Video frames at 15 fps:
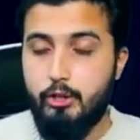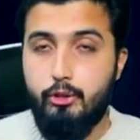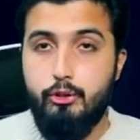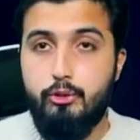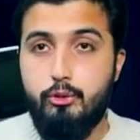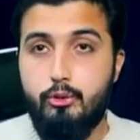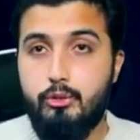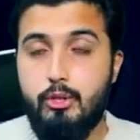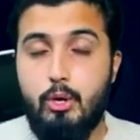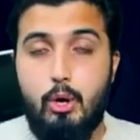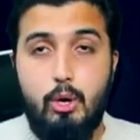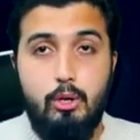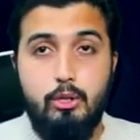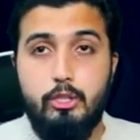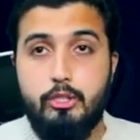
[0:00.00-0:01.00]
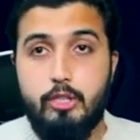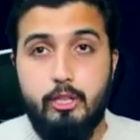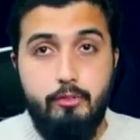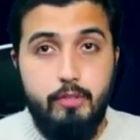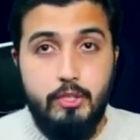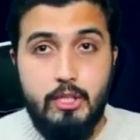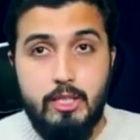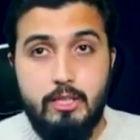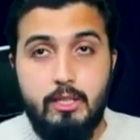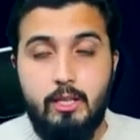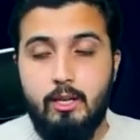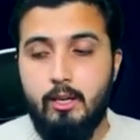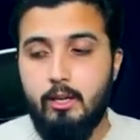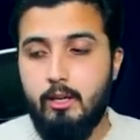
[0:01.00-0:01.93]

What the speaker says: you're using all the services,